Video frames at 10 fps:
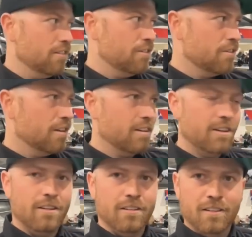you can, you
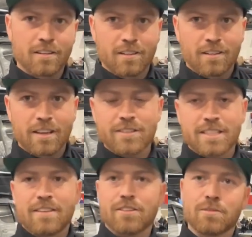know, you have a
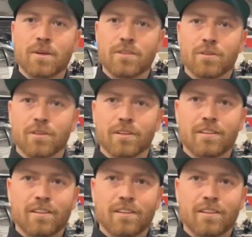7-month-old.